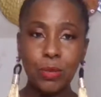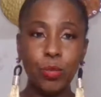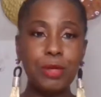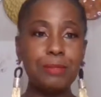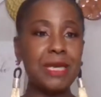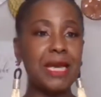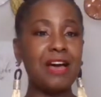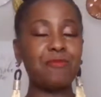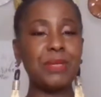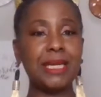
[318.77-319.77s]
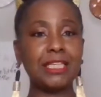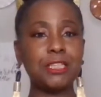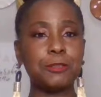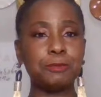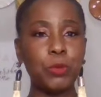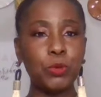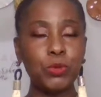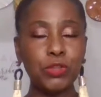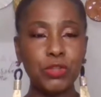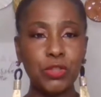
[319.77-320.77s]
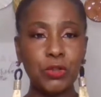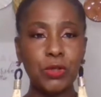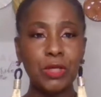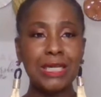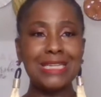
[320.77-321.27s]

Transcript: we may have been exposed to